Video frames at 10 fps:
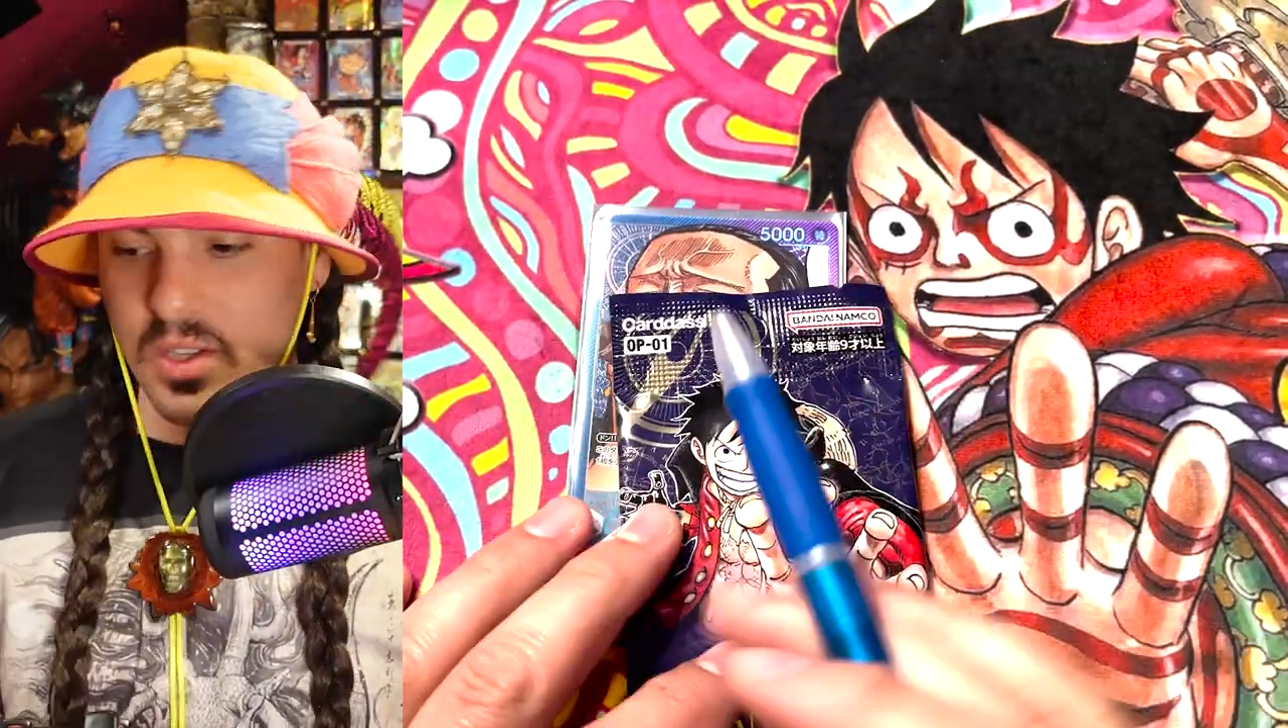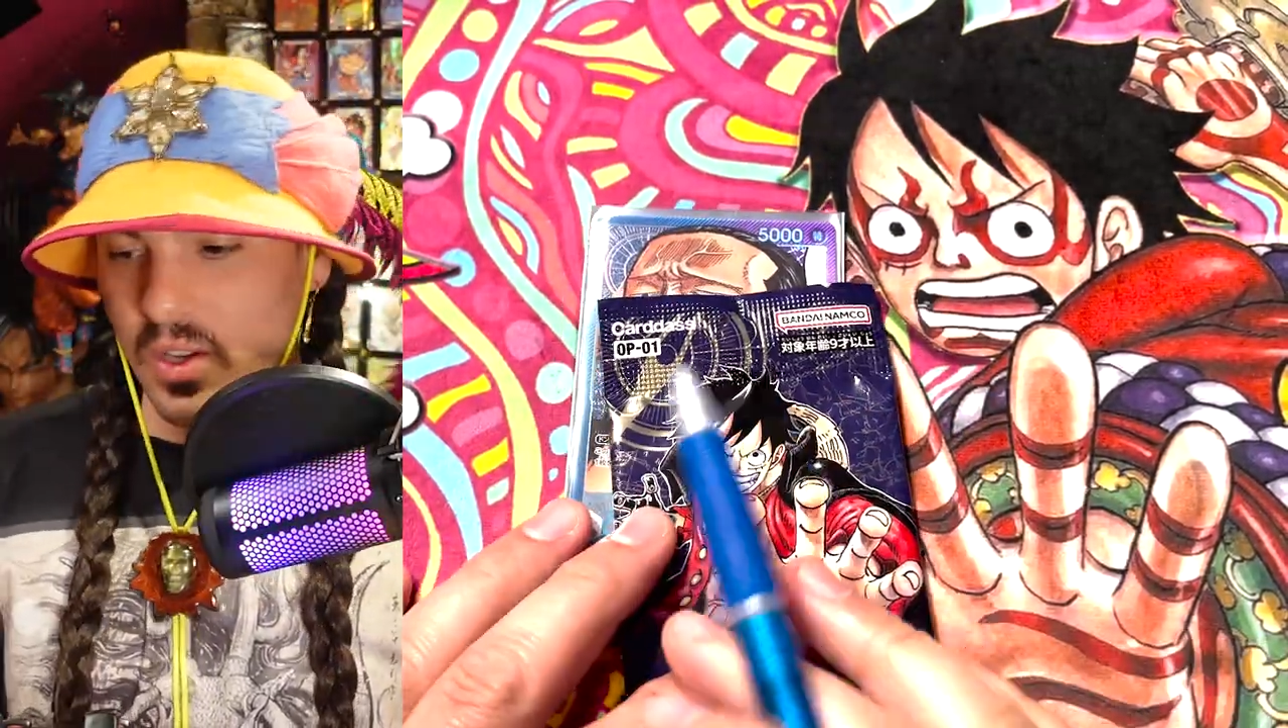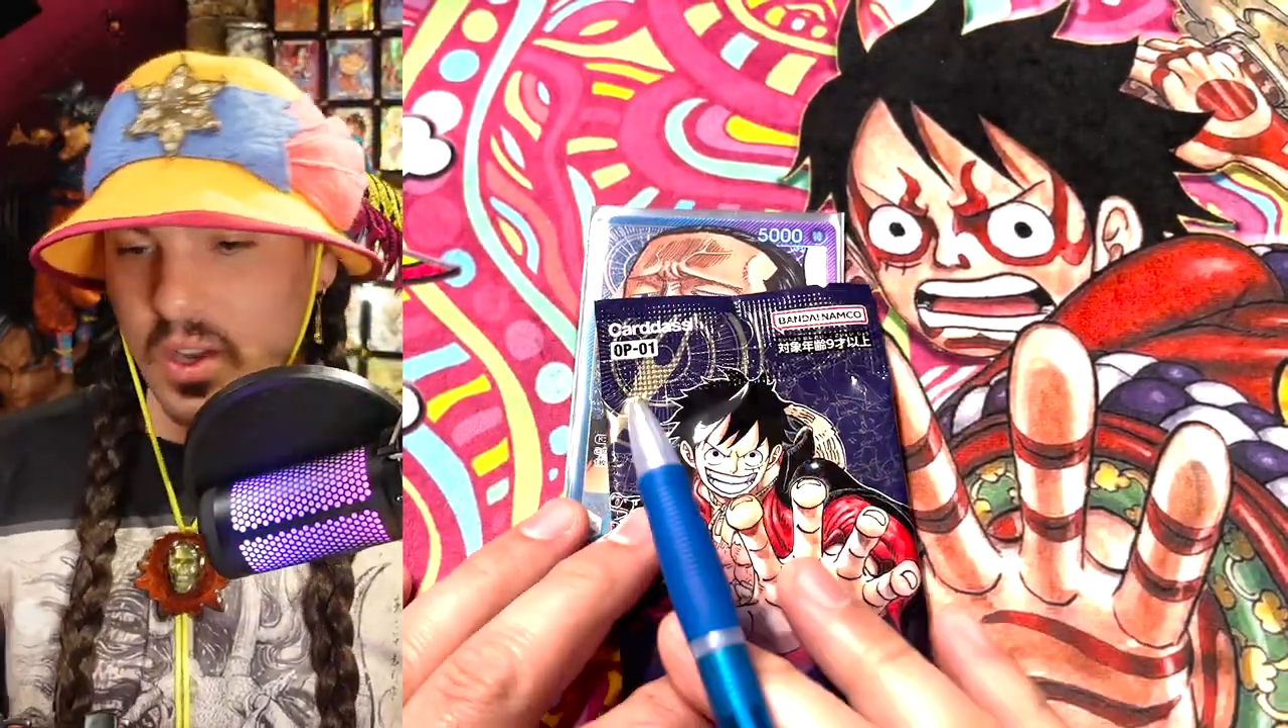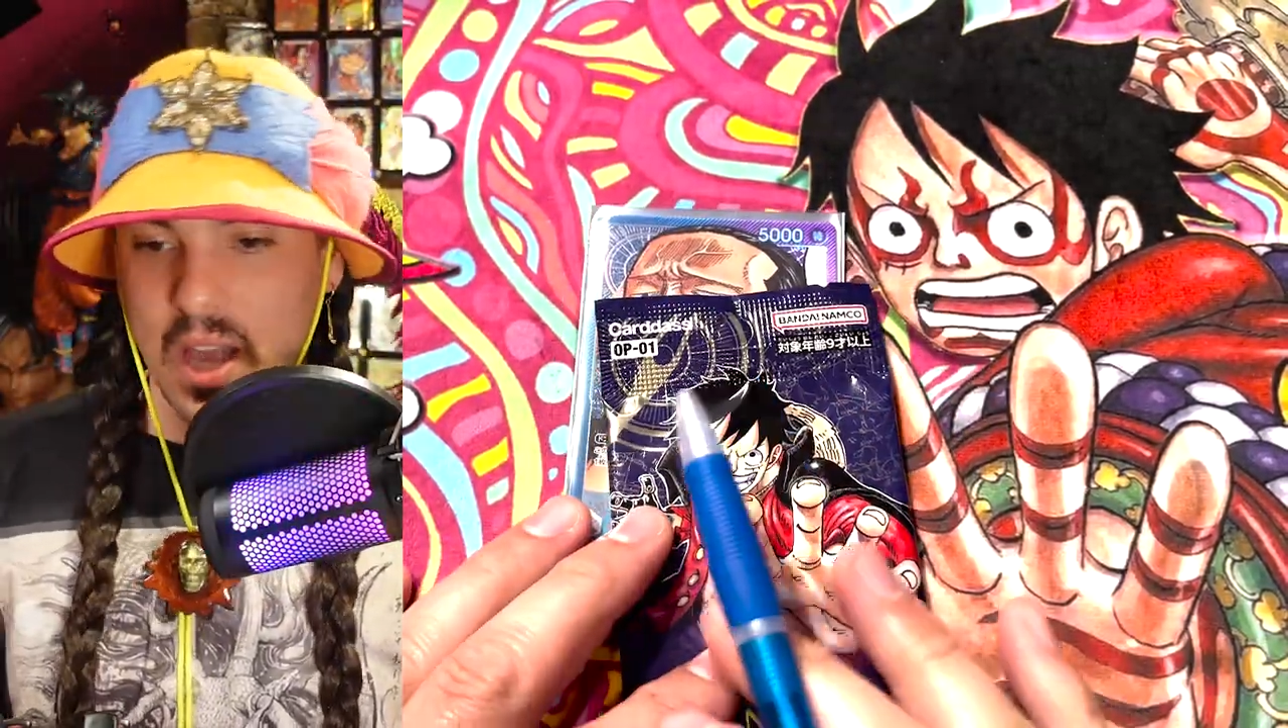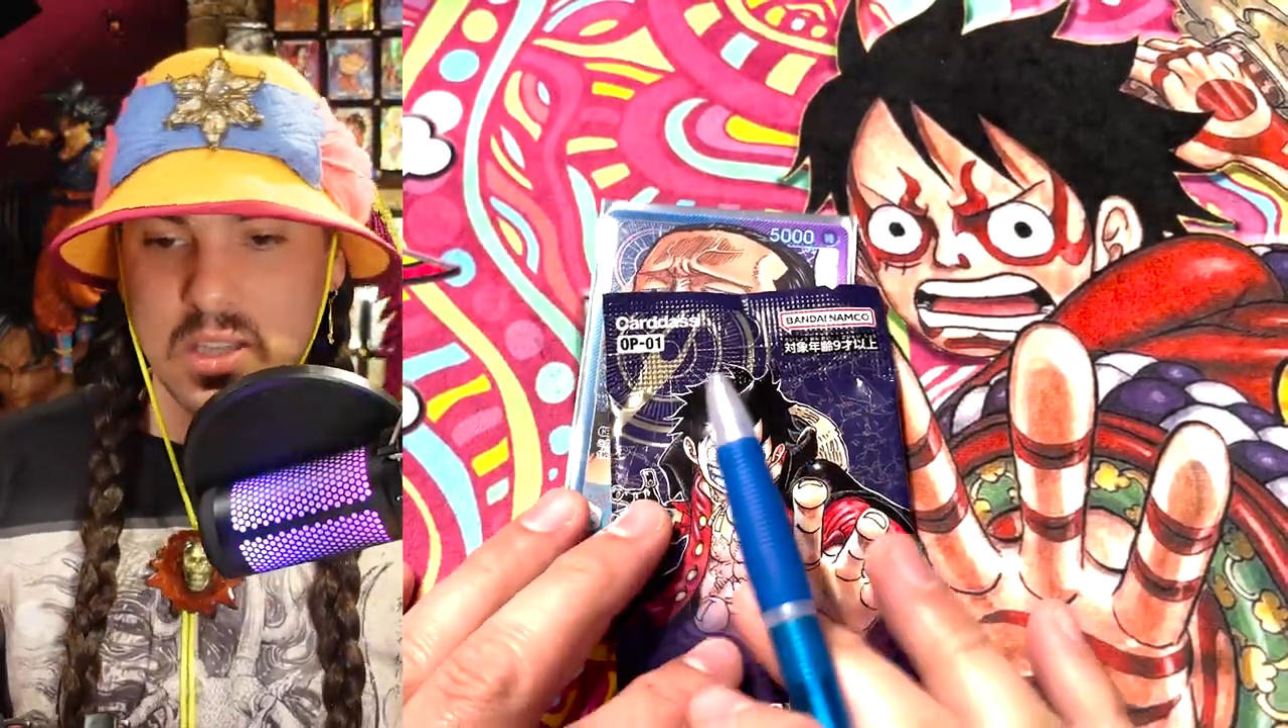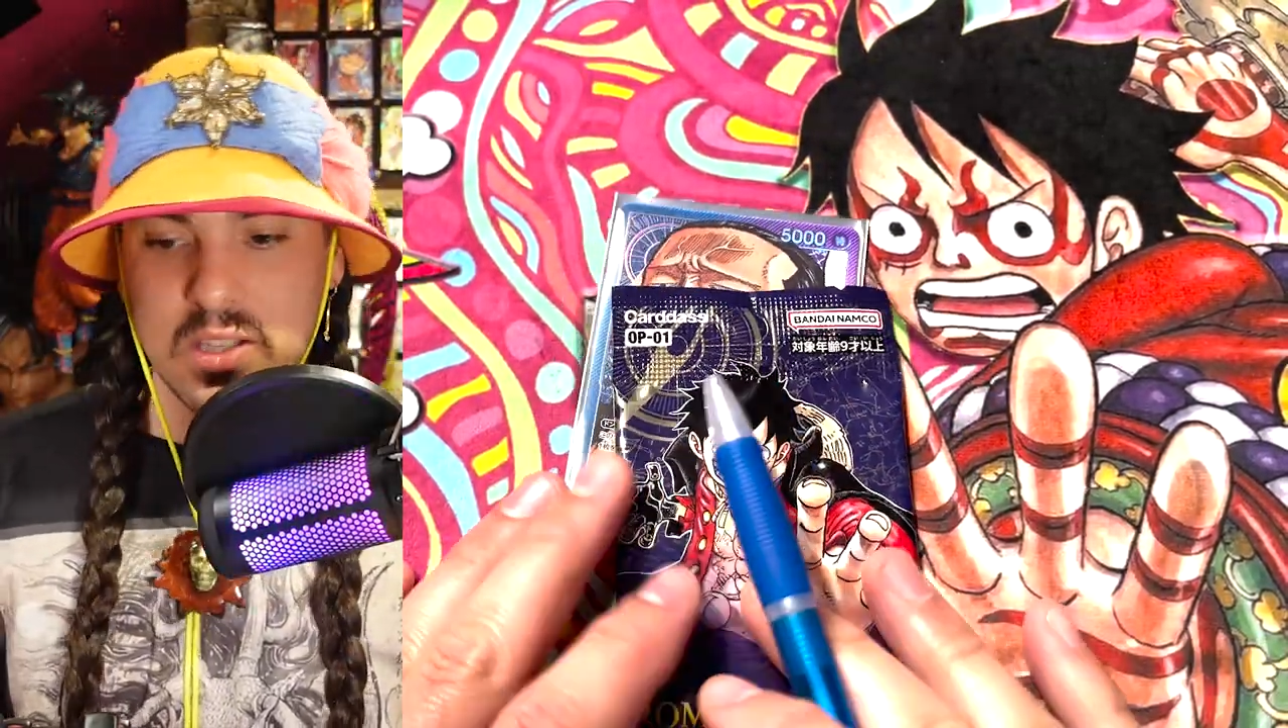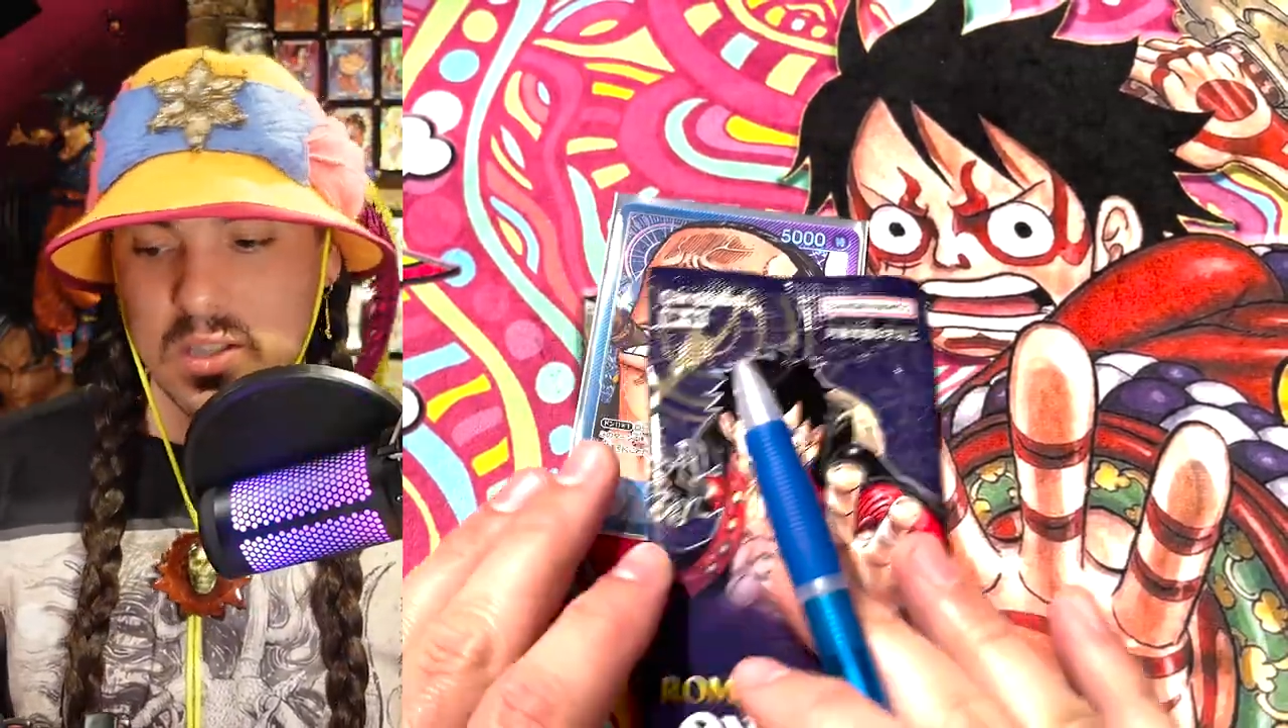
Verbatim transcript: so you guys